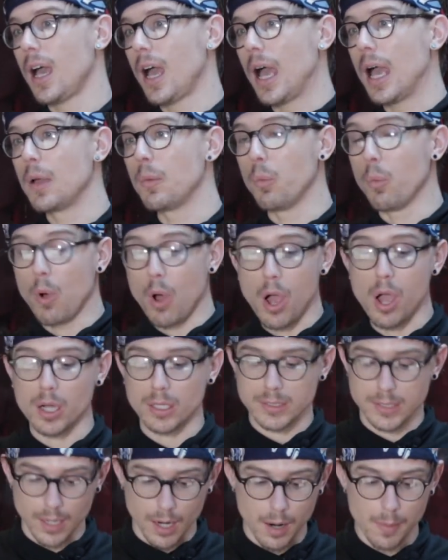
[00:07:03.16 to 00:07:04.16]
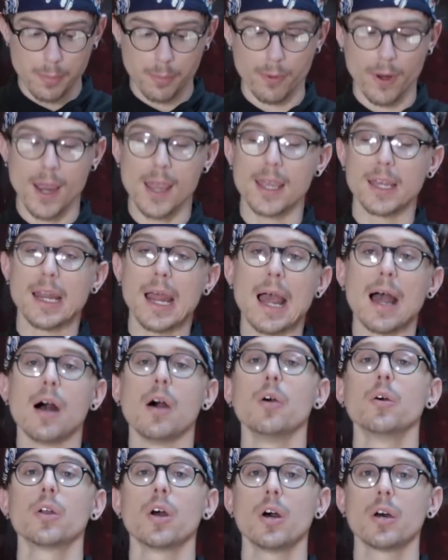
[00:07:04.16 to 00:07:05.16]
I walked upright
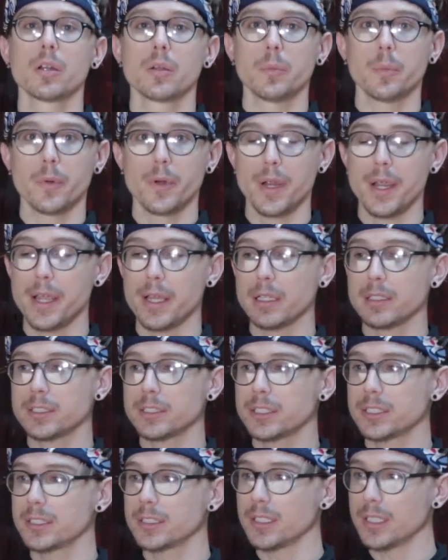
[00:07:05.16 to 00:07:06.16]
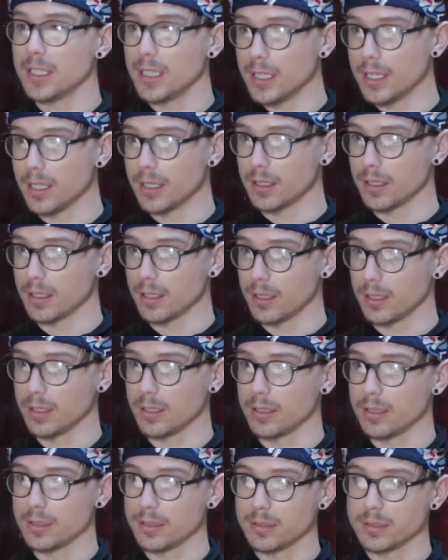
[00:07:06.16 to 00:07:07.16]
out on a branch
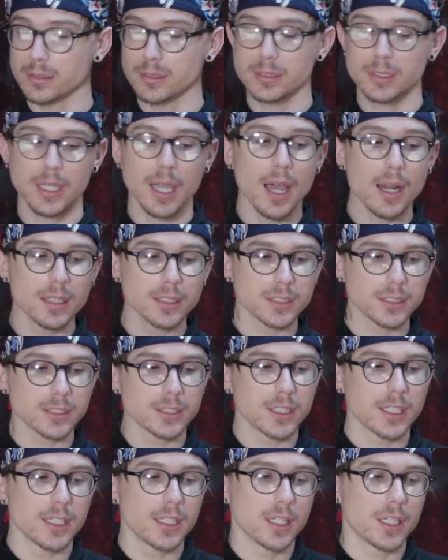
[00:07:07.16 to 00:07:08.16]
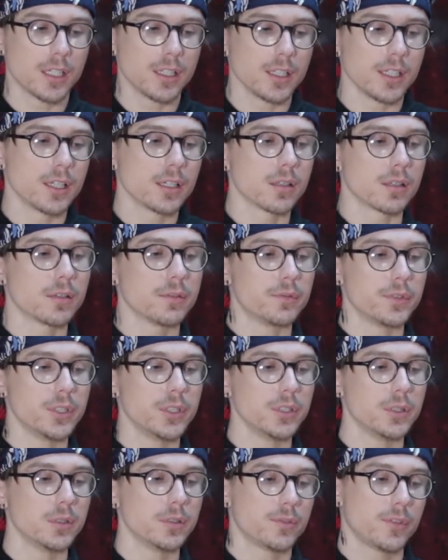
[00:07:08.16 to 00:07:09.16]
and kind of just to get a clearer
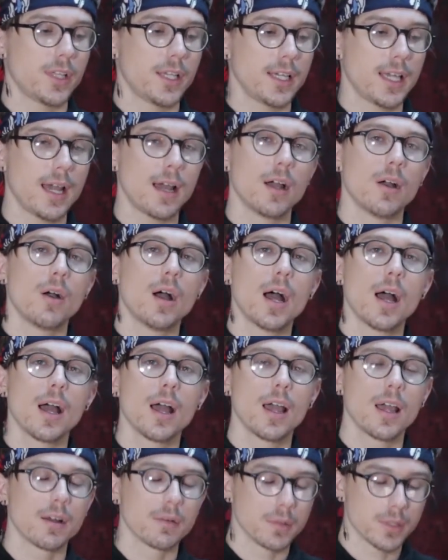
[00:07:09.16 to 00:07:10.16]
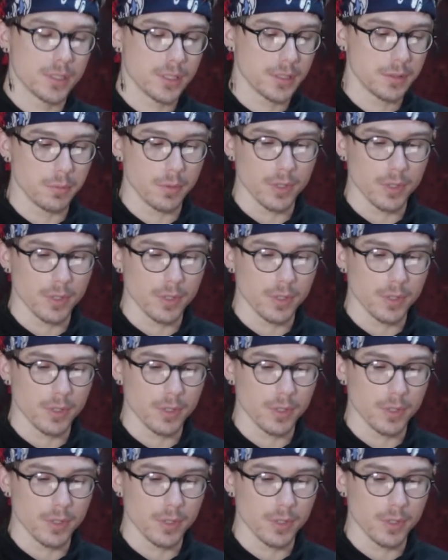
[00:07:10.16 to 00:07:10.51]
view of like how high I really